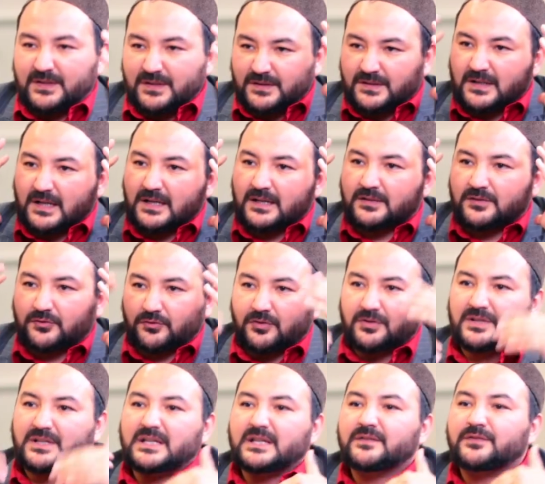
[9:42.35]
designs
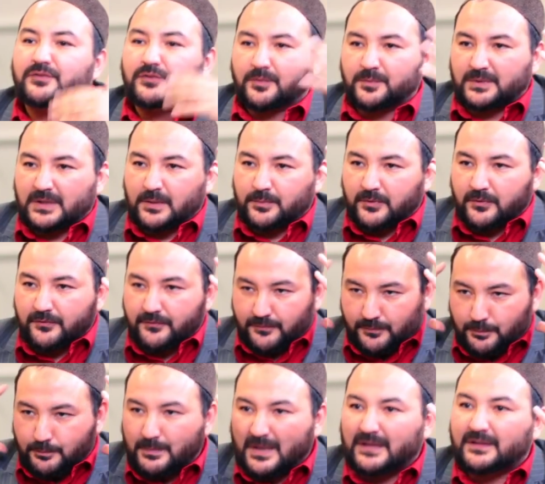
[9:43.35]
or gives some type of
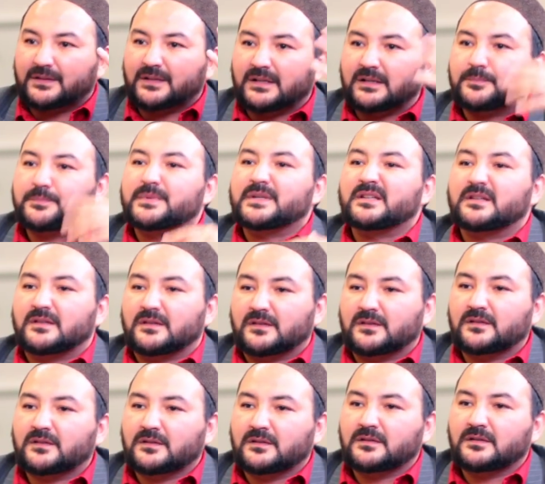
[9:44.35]
mental
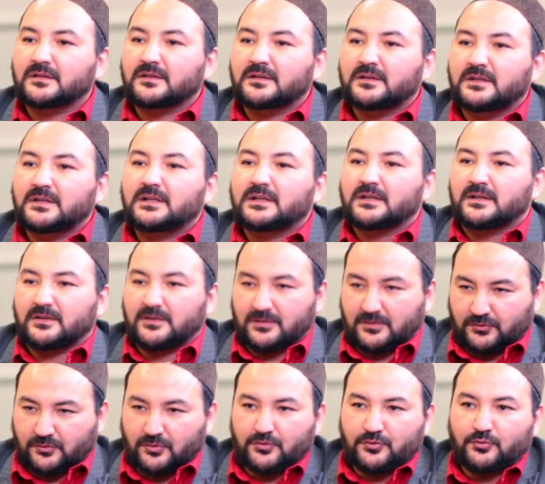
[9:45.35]
peace. Mm -hmm.
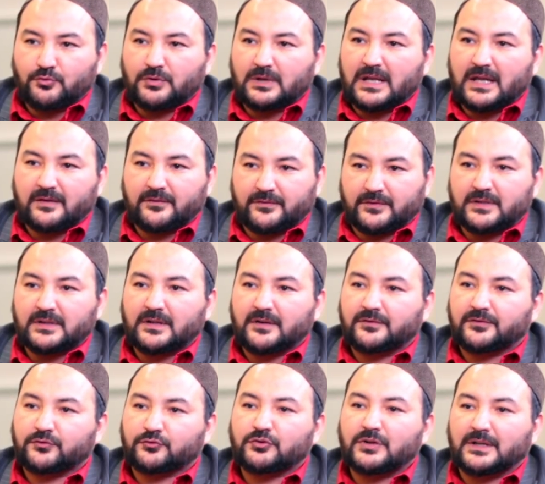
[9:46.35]
So you will have
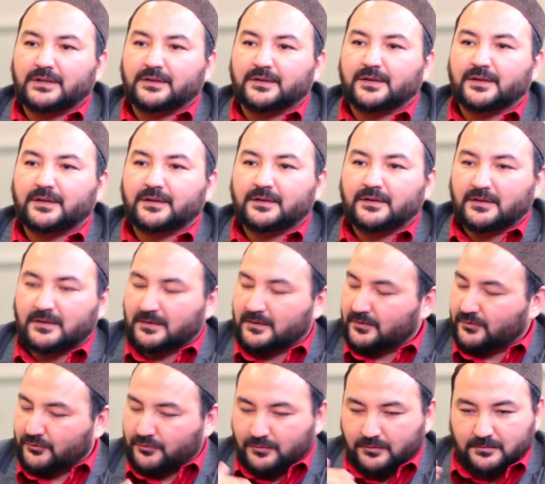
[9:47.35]
enough strength
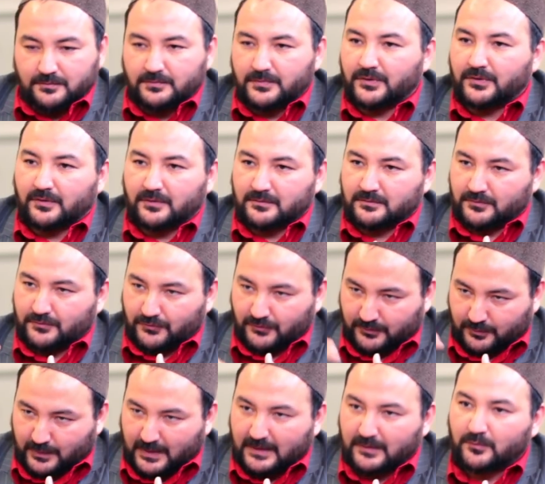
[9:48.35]
to, you know, to
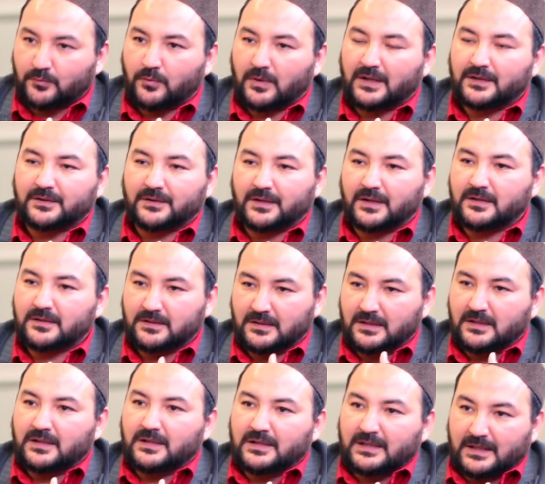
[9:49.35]
spend one day
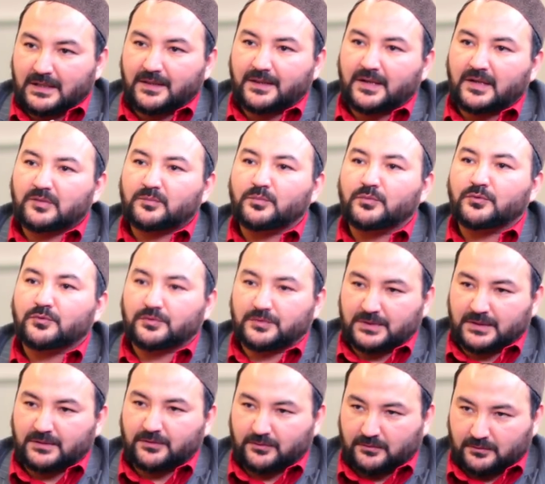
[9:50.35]
in that mood,
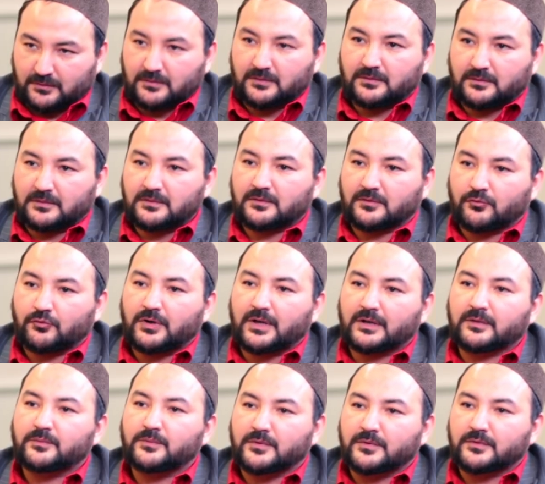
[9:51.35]
in
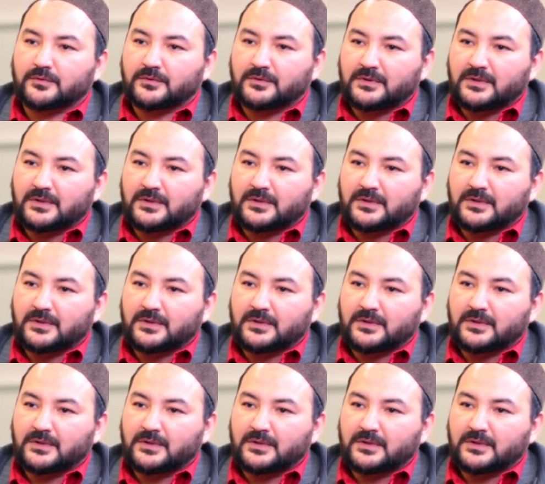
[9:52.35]
great mood.